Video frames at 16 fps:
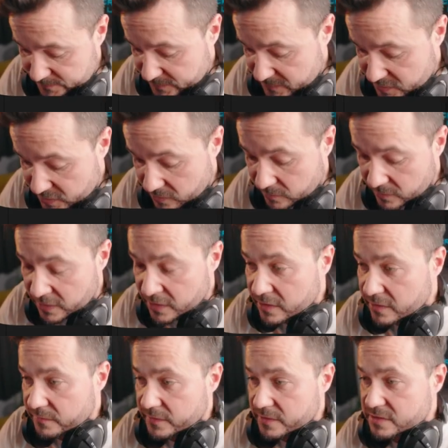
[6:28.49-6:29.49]
So,
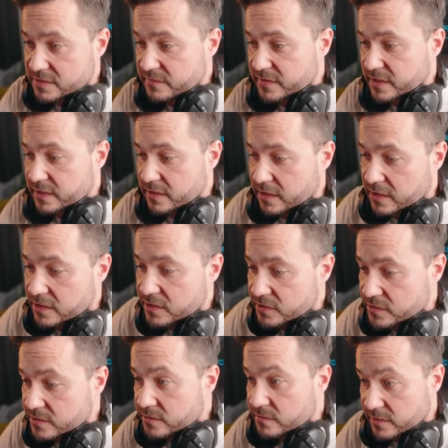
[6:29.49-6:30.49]
the first thing I need
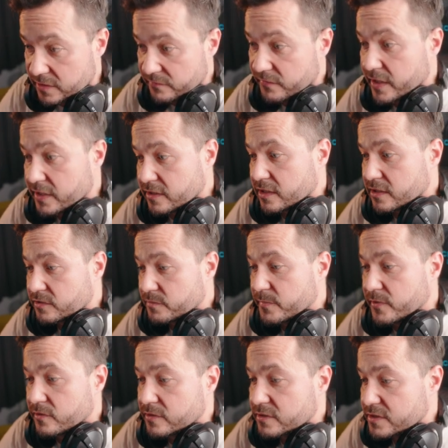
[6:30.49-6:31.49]
to do, in Final Cut
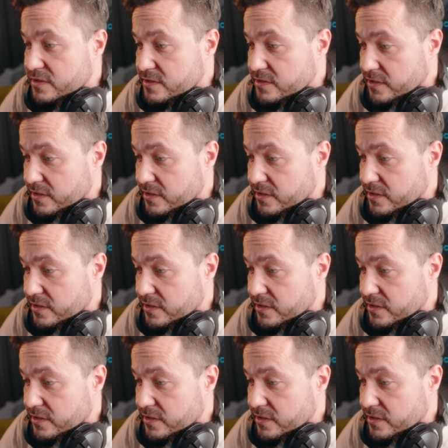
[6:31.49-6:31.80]
Pro at least,